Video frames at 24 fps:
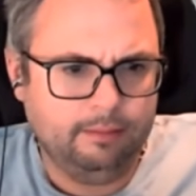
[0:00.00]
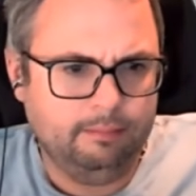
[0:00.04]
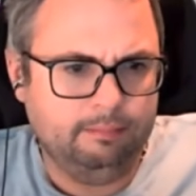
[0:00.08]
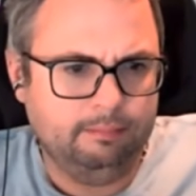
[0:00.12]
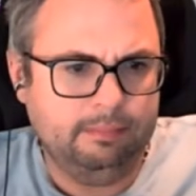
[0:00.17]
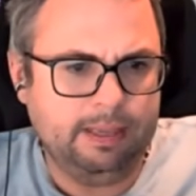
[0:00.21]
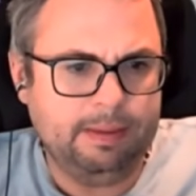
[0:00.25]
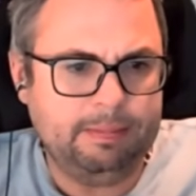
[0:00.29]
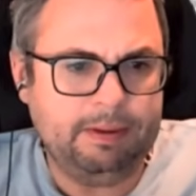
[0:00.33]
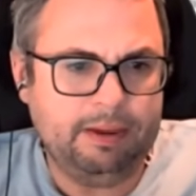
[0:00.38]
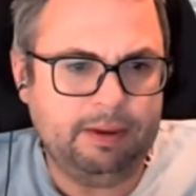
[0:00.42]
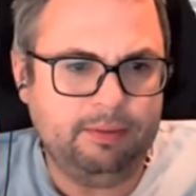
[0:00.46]

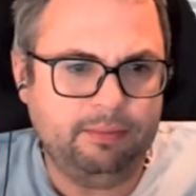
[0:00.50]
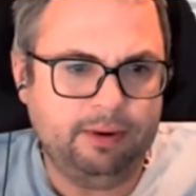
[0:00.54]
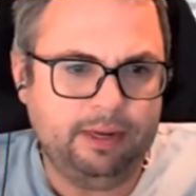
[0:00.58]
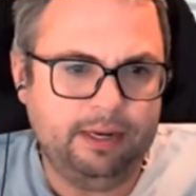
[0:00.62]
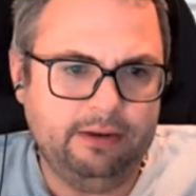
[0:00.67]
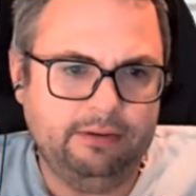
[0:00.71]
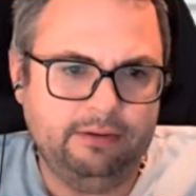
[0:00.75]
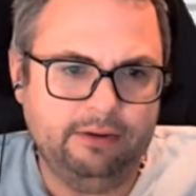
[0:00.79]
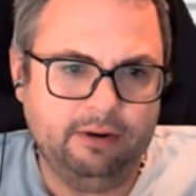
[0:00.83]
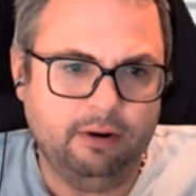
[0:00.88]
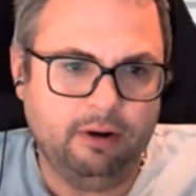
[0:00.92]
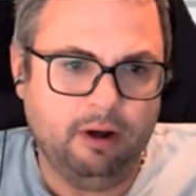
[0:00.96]
Maybe we
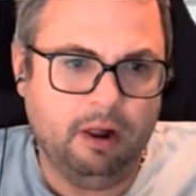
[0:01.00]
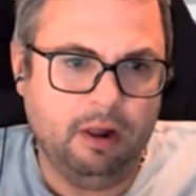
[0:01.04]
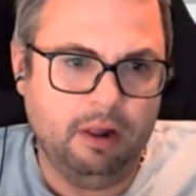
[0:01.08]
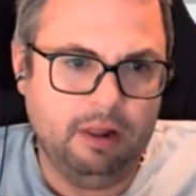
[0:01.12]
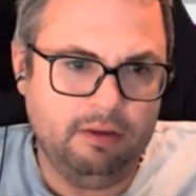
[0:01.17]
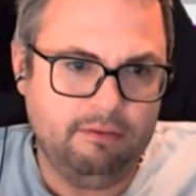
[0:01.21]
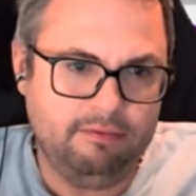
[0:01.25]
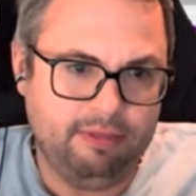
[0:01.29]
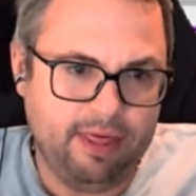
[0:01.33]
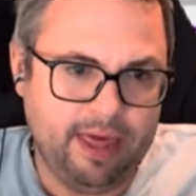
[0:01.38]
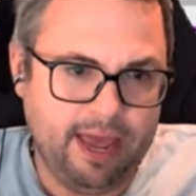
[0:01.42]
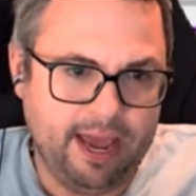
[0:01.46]
did
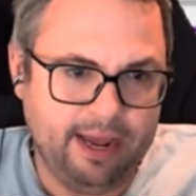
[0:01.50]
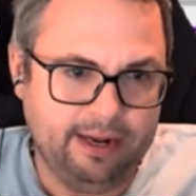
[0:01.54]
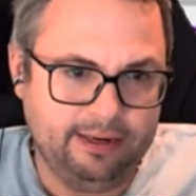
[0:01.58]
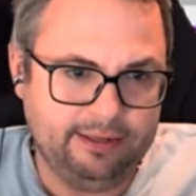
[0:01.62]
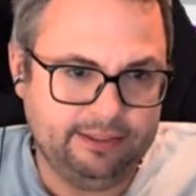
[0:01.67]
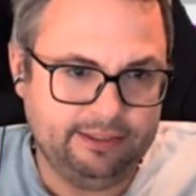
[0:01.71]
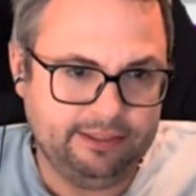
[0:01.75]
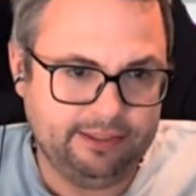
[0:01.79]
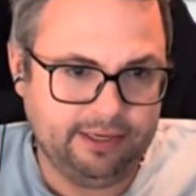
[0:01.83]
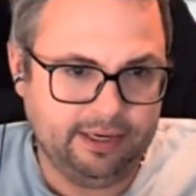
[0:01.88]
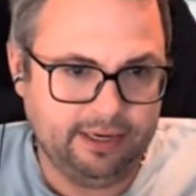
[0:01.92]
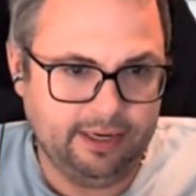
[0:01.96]
all of
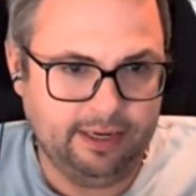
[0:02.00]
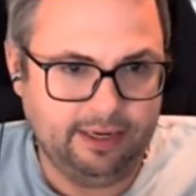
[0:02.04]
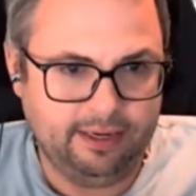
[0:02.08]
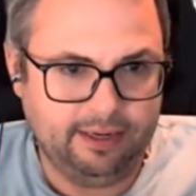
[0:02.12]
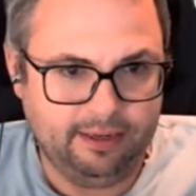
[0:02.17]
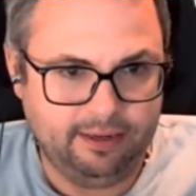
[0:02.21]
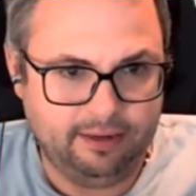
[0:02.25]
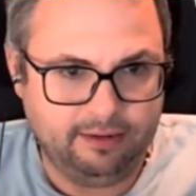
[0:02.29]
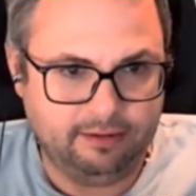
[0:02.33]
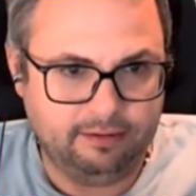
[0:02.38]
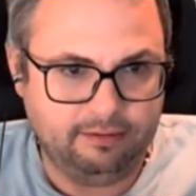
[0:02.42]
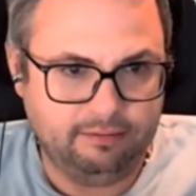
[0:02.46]
that
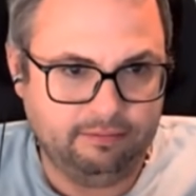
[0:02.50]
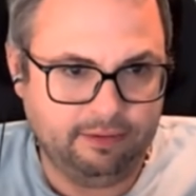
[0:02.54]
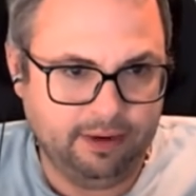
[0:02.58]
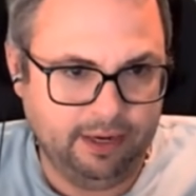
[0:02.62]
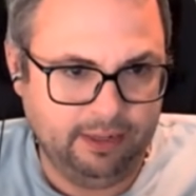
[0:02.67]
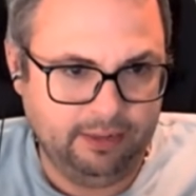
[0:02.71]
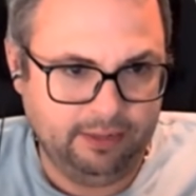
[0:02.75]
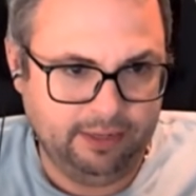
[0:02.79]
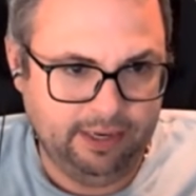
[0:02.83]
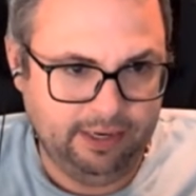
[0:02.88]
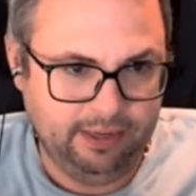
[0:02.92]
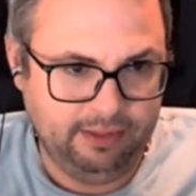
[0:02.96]

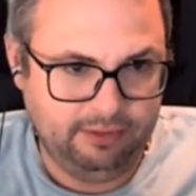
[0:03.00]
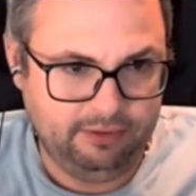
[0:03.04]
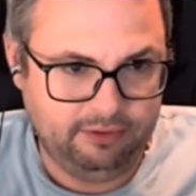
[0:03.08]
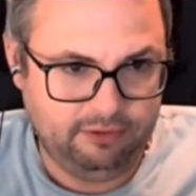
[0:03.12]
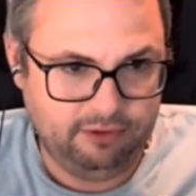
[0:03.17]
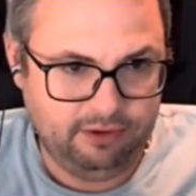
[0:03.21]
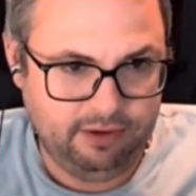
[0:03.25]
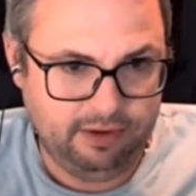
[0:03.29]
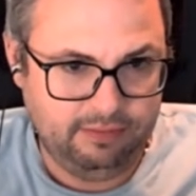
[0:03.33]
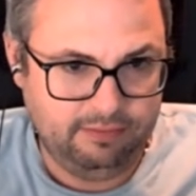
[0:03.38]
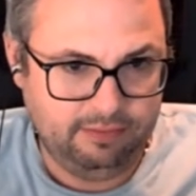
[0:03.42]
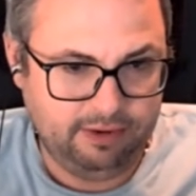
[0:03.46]
violating the
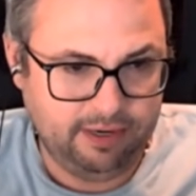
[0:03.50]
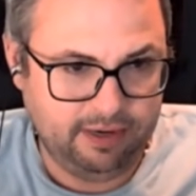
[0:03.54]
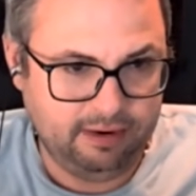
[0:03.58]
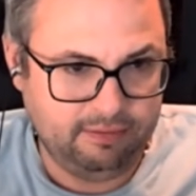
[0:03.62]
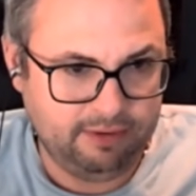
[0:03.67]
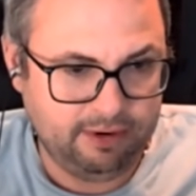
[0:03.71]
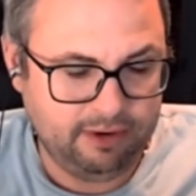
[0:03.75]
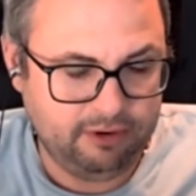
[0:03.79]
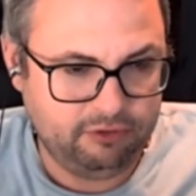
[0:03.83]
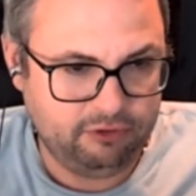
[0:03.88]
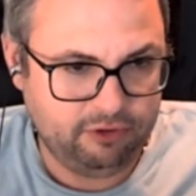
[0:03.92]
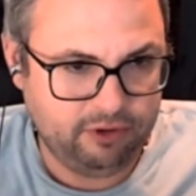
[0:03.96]
Geneva
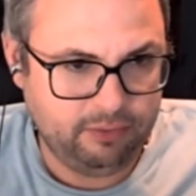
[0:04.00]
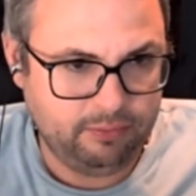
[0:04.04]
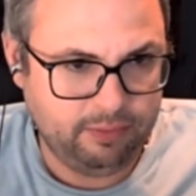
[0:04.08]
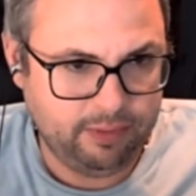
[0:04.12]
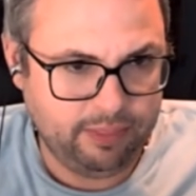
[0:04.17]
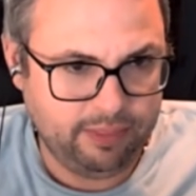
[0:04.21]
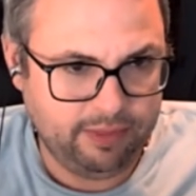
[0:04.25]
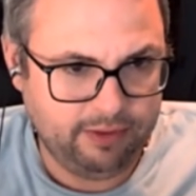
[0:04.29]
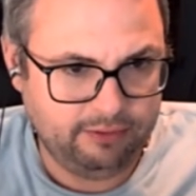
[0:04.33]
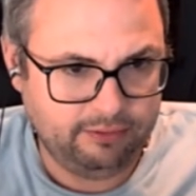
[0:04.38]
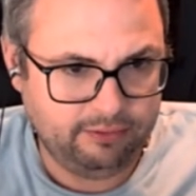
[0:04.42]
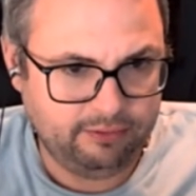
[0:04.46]
Convention
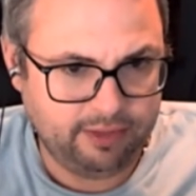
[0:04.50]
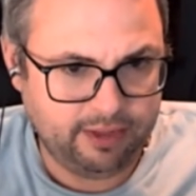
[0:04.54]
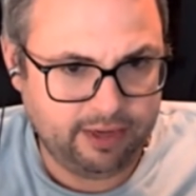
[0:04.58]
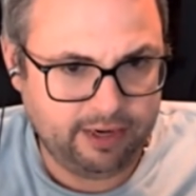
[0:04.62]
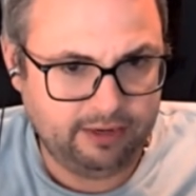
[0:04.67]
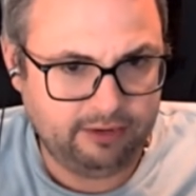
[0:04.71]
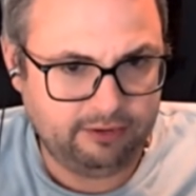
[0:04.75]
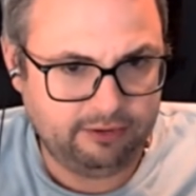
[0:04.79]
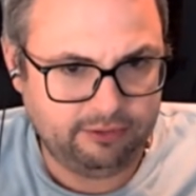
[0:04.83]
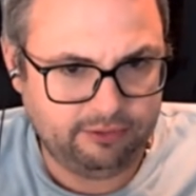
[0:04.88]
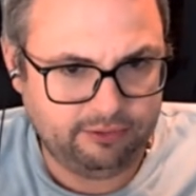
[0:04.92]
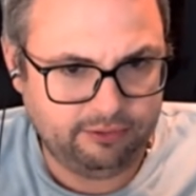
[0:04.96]
with this
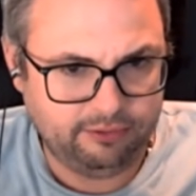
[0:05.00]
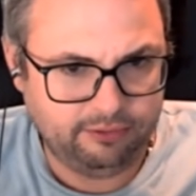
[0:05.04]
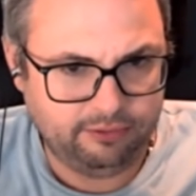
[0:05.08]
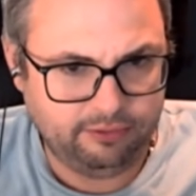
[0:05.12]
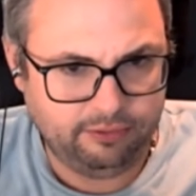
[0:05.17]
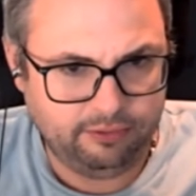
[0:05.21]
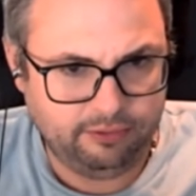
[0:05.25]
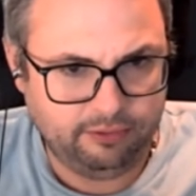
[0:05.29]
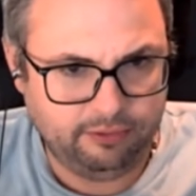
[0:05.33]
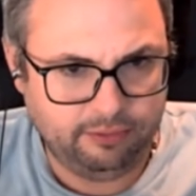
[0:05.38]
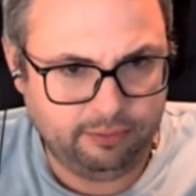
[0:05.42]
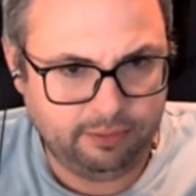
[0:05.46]
thing just
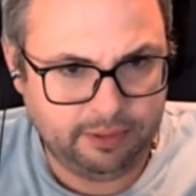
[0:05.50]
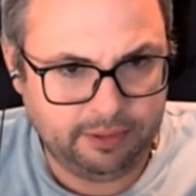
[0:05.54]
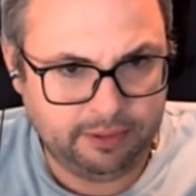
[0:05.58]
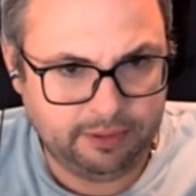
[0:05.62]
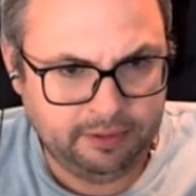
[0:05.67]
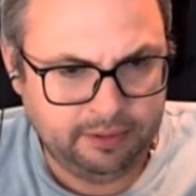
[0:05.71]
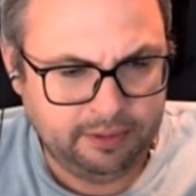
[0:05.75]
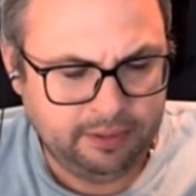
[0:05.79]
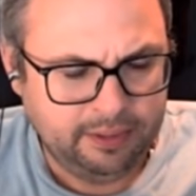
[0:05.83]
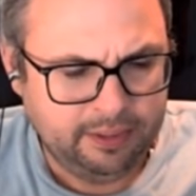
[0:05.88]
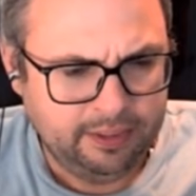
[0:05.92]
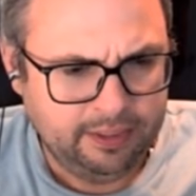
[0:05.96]
to do it.
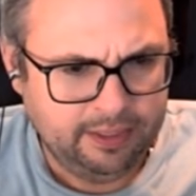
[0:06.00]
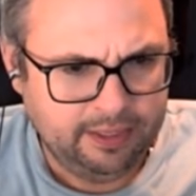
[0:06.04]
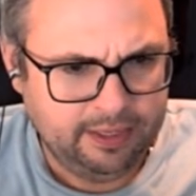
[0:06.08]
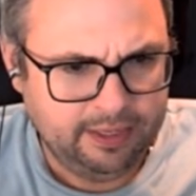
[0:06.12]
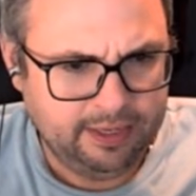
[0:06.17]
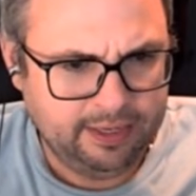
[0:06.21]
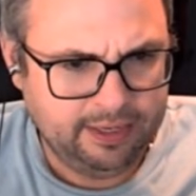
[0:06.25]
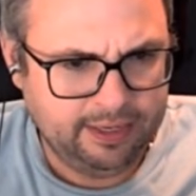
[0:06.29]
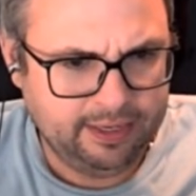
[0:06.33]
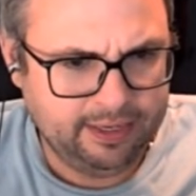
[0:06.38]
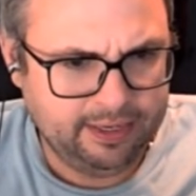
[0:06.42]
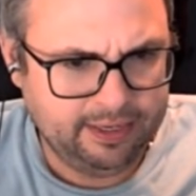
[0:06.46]

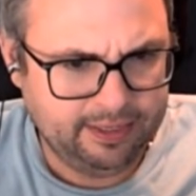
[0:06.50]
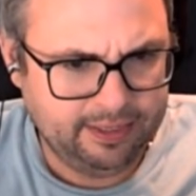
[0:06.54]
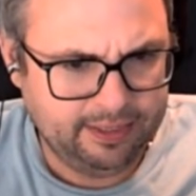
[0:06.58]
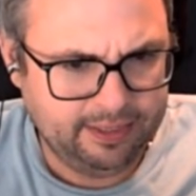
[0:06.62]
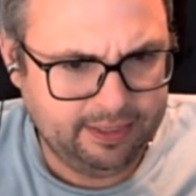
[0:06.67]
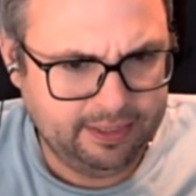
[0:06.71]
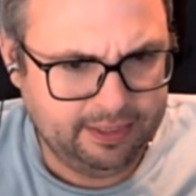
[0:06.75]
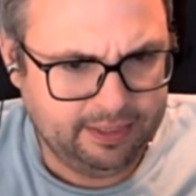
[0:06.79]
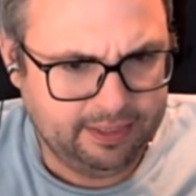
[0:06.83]
Okay,